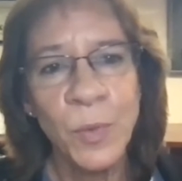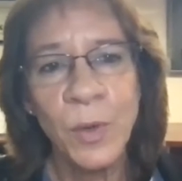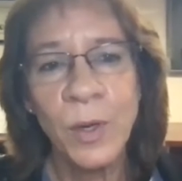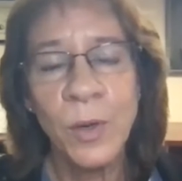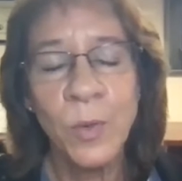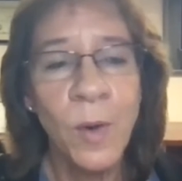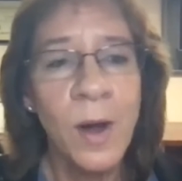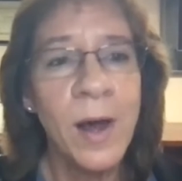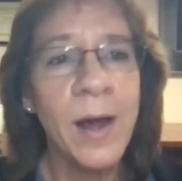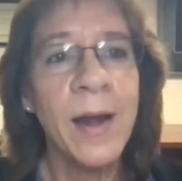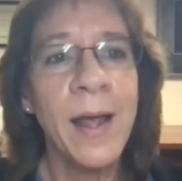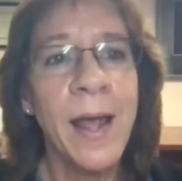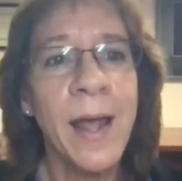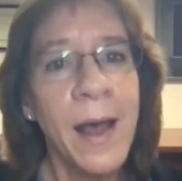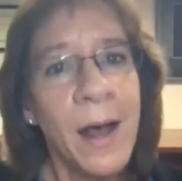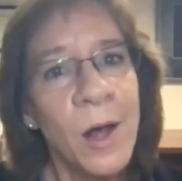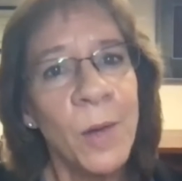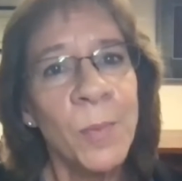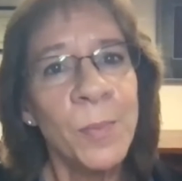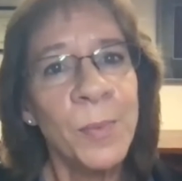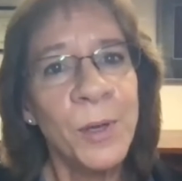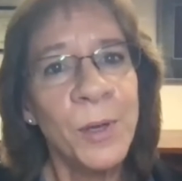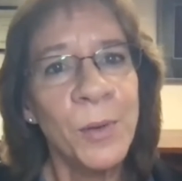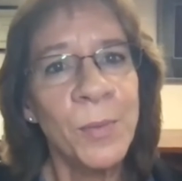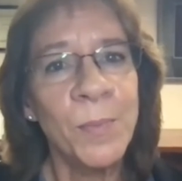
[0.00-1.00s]
We want to
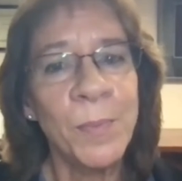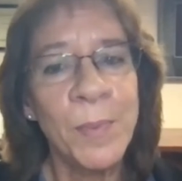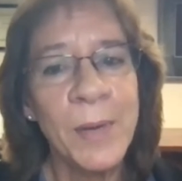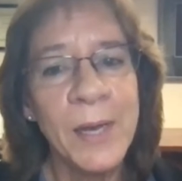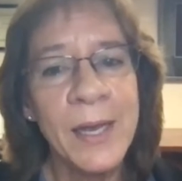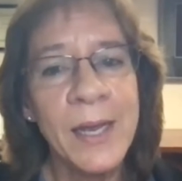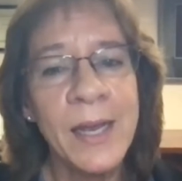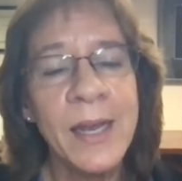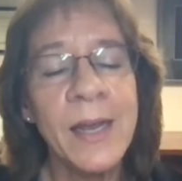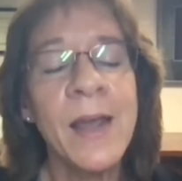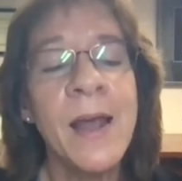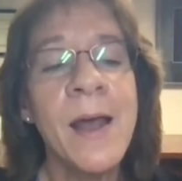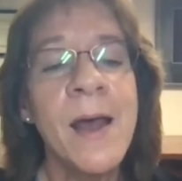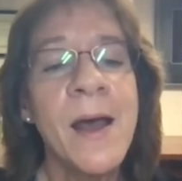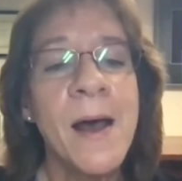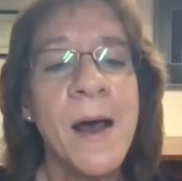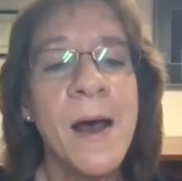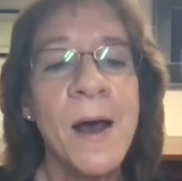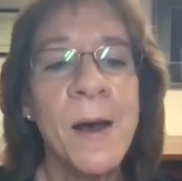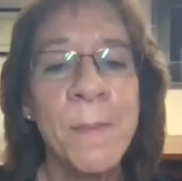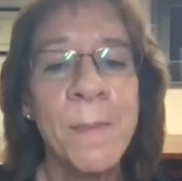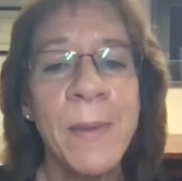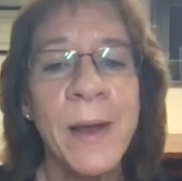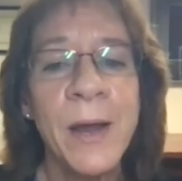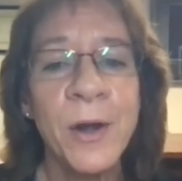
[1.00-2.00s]
help you be
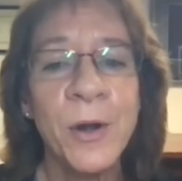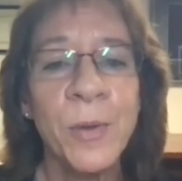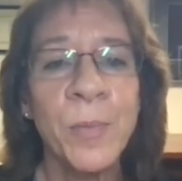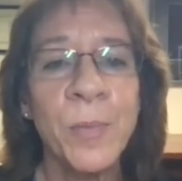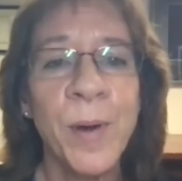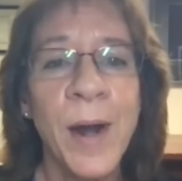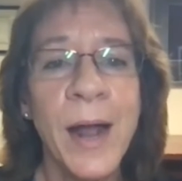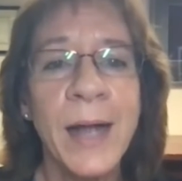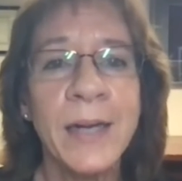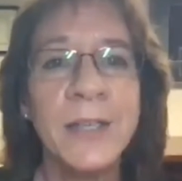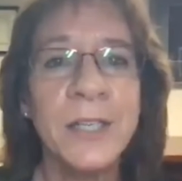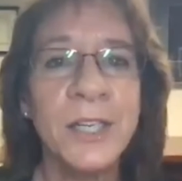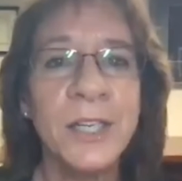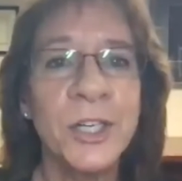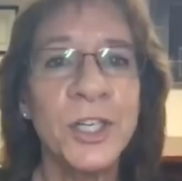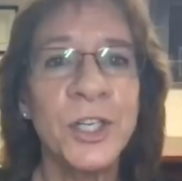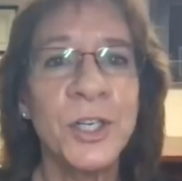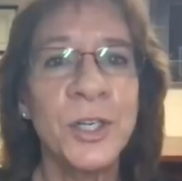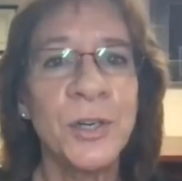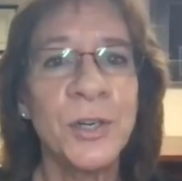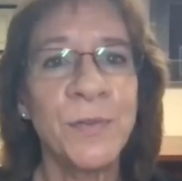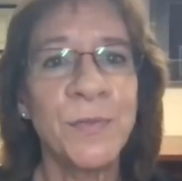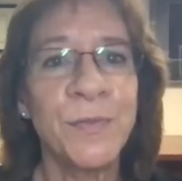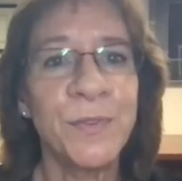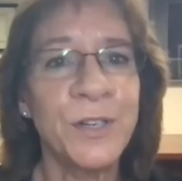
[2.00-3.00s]
a better
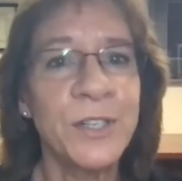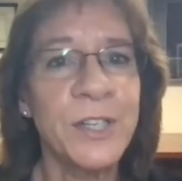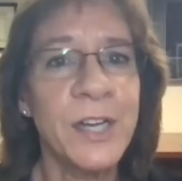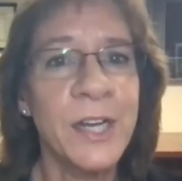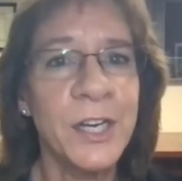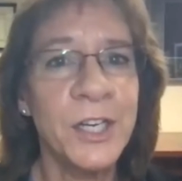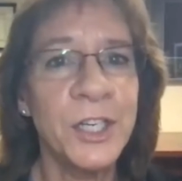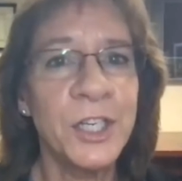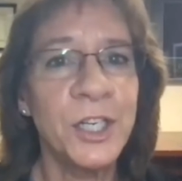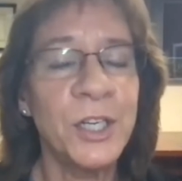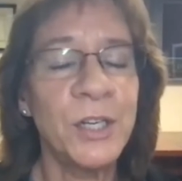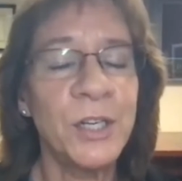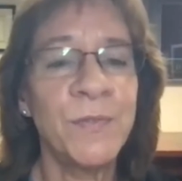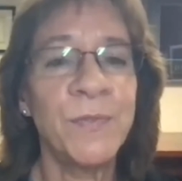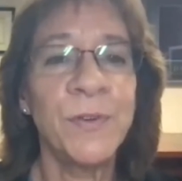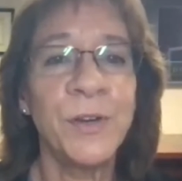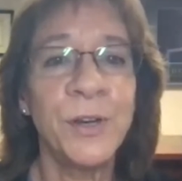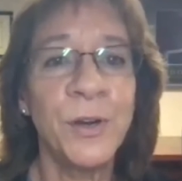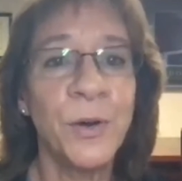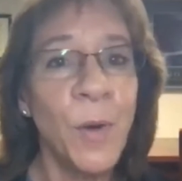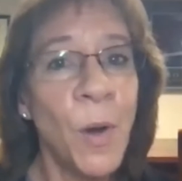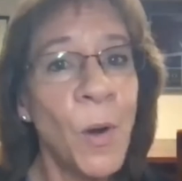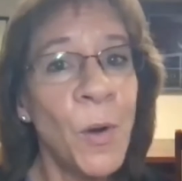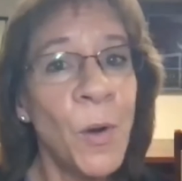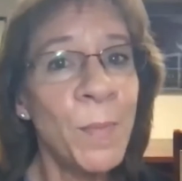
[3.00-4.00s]
practitioner for Tai Chi for
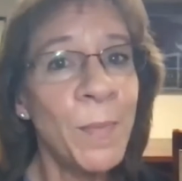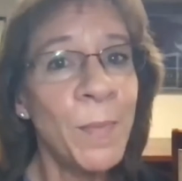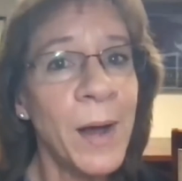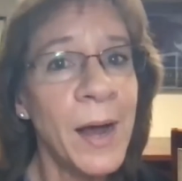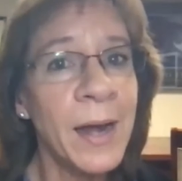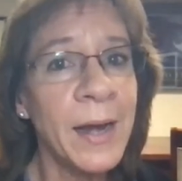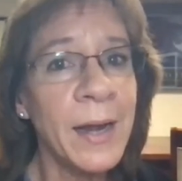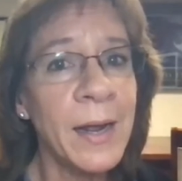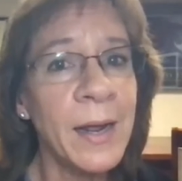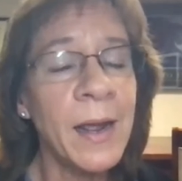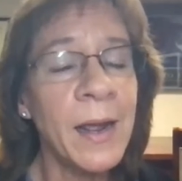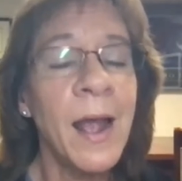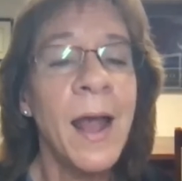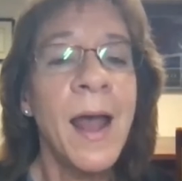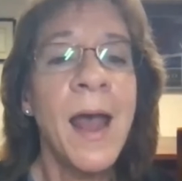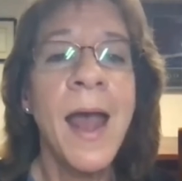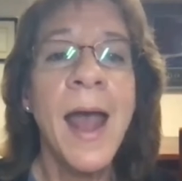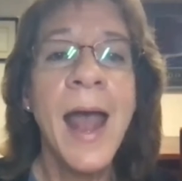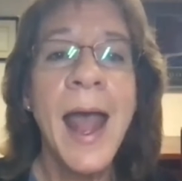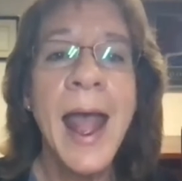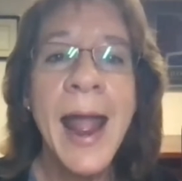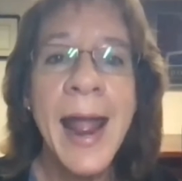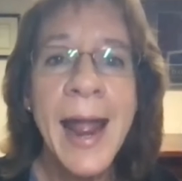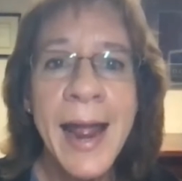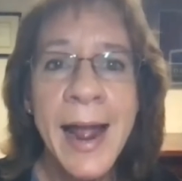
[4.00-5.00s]
your own body.
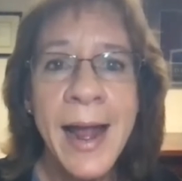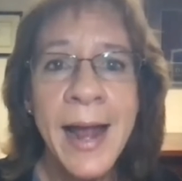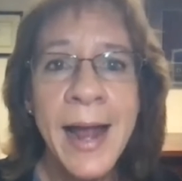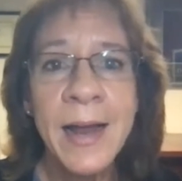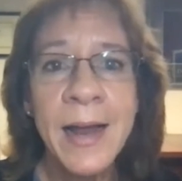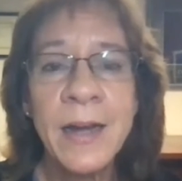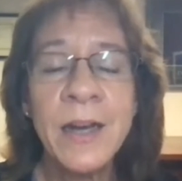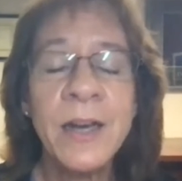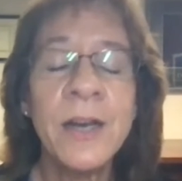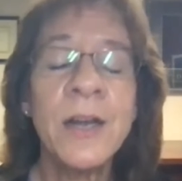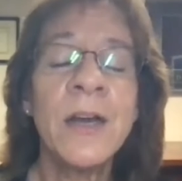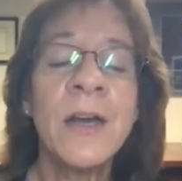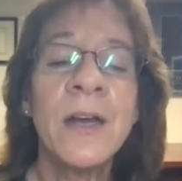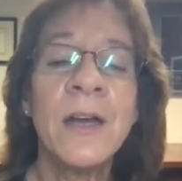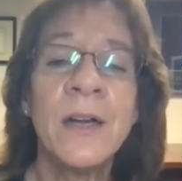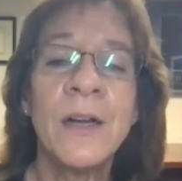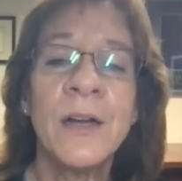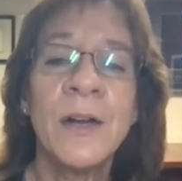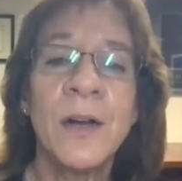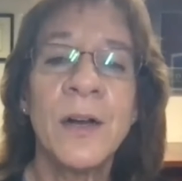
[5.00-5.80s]
And